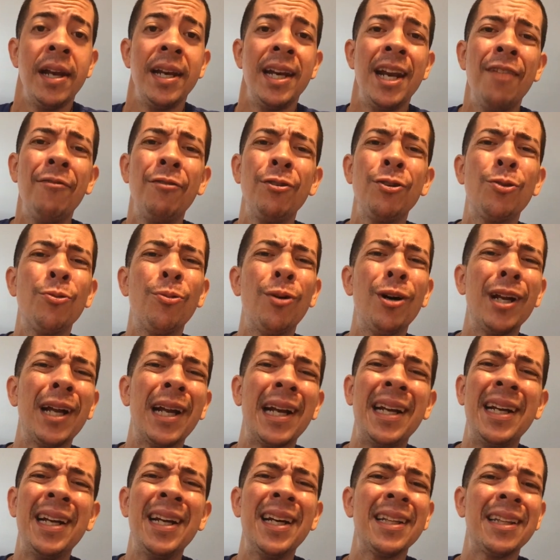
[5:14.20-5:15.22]
Never dwell
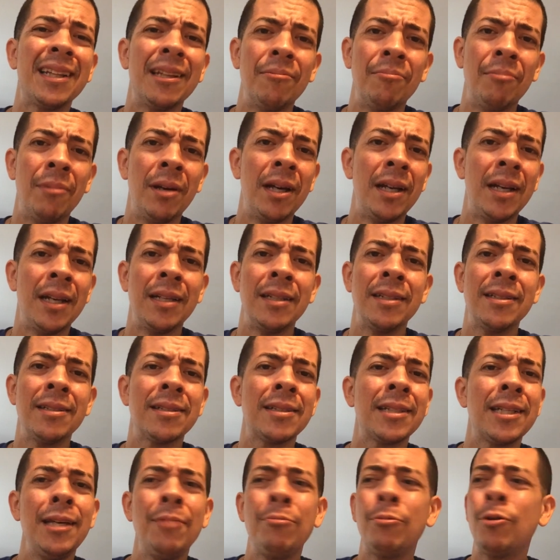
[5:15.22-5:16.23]
on nothing, man, and
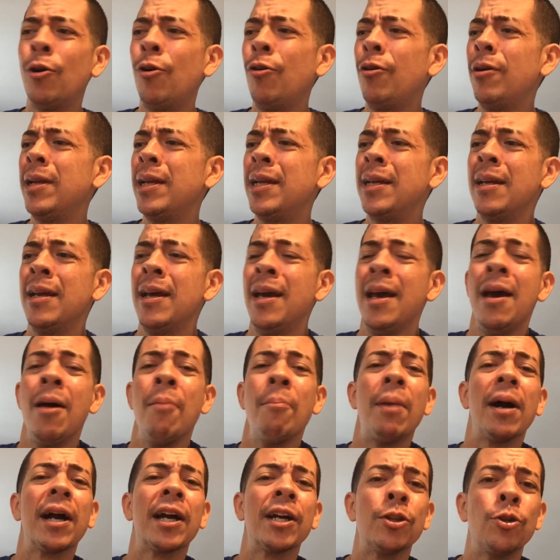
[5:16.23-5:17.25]
just keep going. And
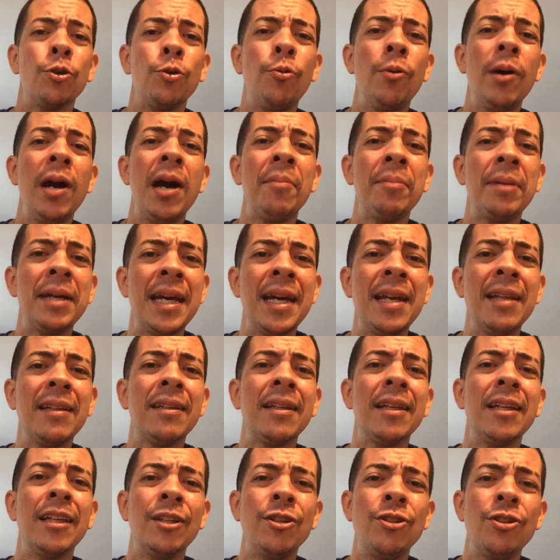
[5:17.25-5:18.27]
I can do it. I am
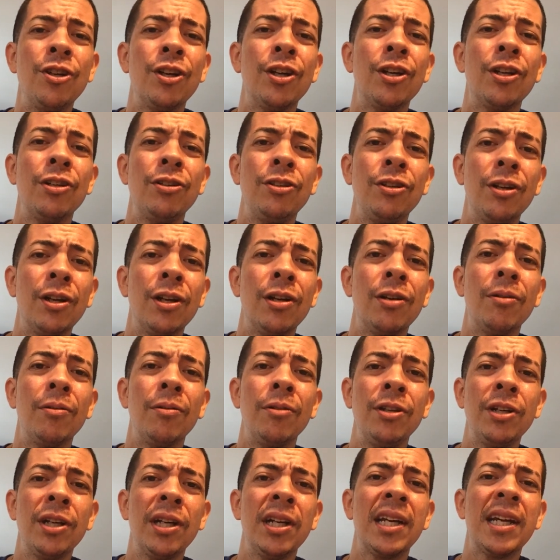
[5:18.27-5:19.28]
into that you're gonna, you're gonna,
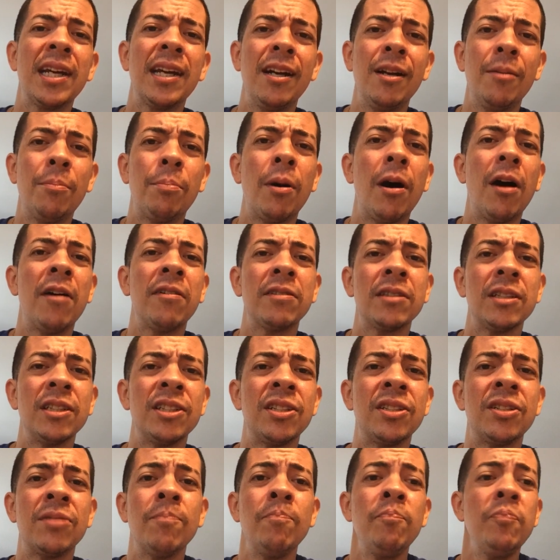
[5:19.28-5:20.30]
you're gonna get up off
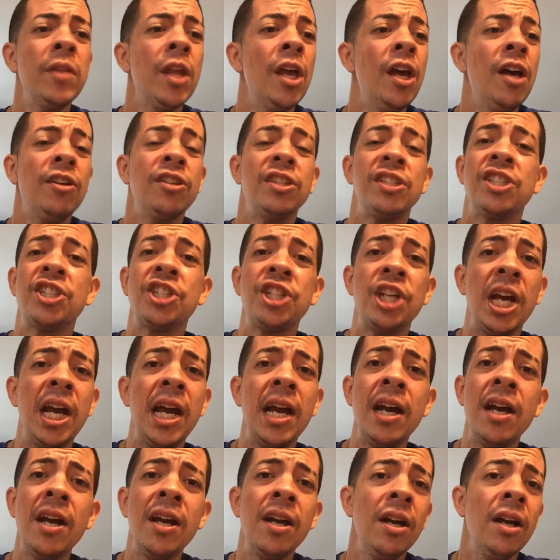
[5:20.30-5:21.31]
this
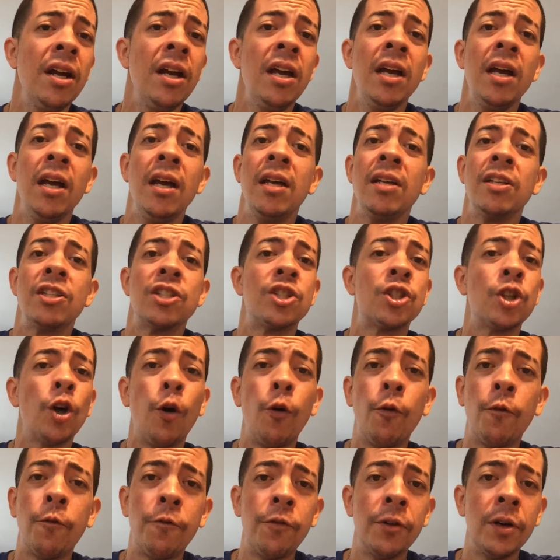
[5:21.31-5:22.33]
chair,
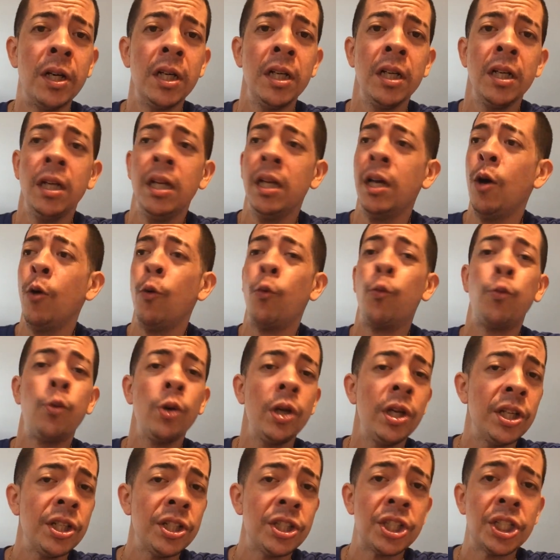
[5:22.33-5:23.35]
sofa,
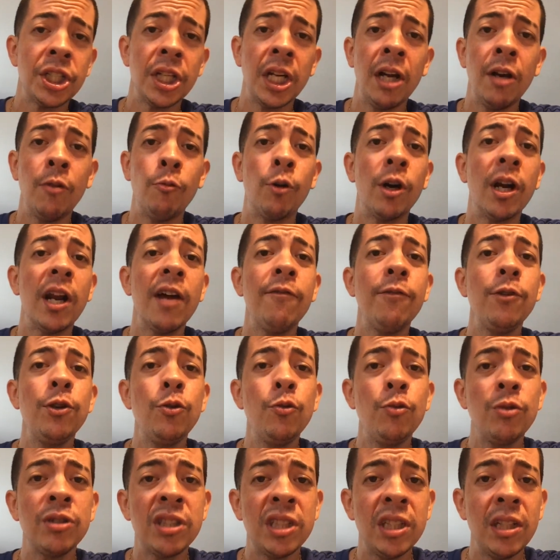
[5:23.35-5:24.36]
wheelchair, whatever
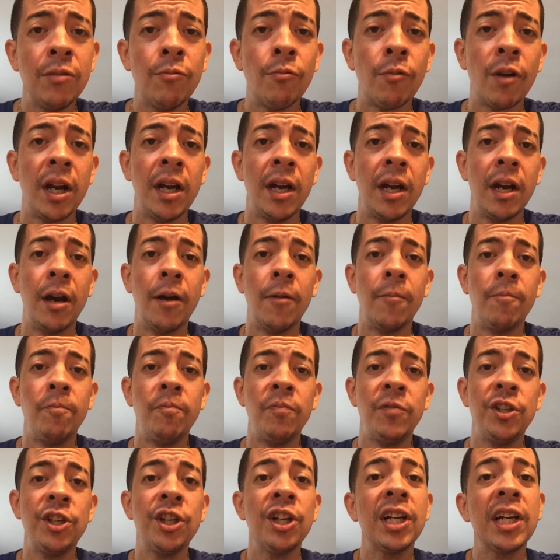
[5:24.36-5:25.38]
you was in right now.
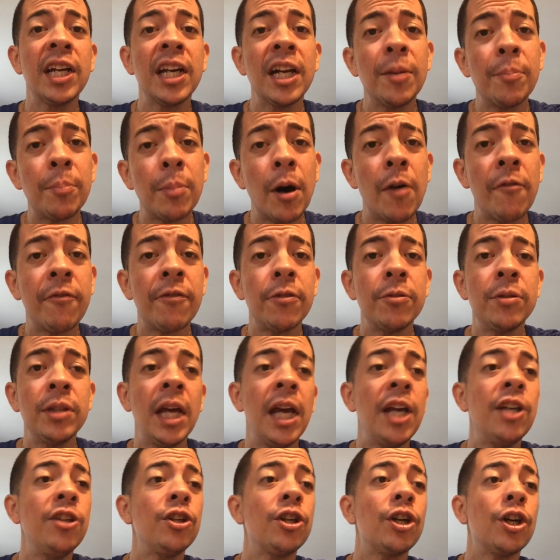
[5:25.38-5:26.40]
You're gonna get a buff on
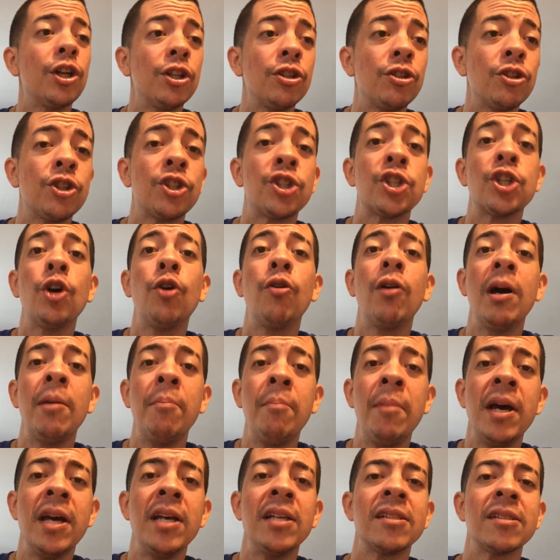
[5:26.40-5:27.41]
that and you're gonna just show
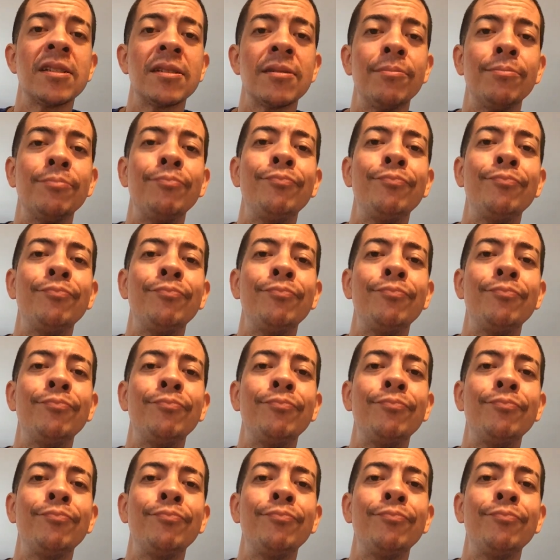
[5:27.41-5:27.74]
MS.